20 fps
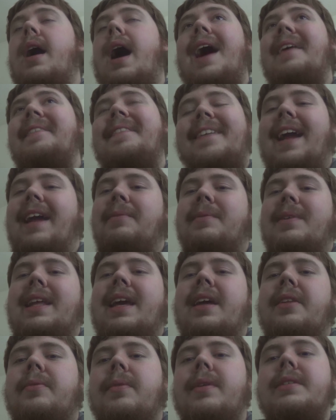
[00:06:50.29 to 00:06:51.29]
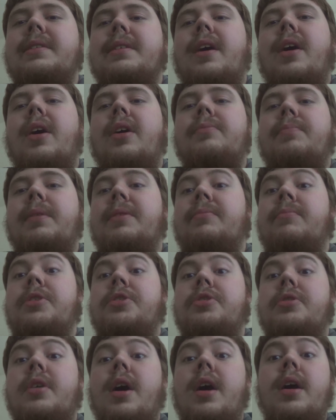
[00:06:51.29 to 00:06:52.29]
I forget what the other one's called, but
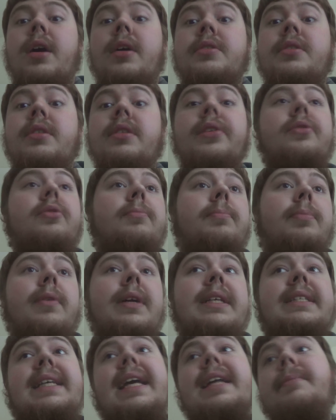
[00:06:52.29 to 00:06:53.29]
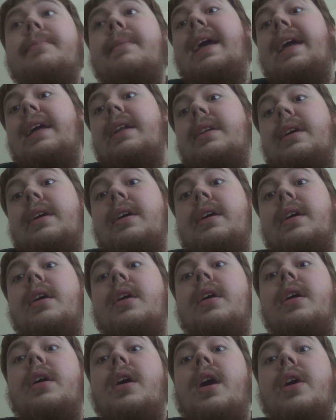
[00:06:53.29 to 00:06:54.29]
a little boy's anime and
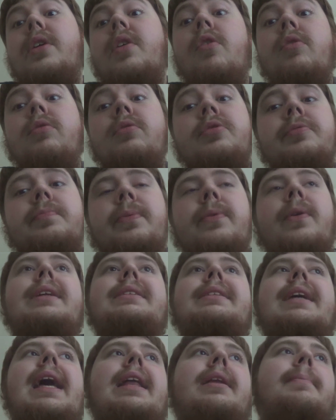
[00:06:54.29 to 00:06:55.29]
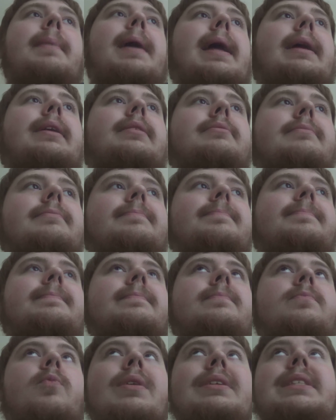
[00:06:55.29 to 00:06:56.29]
an older boy's anime.
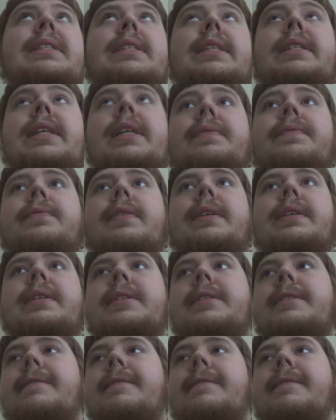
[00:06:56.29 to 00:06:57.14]
What's the difference?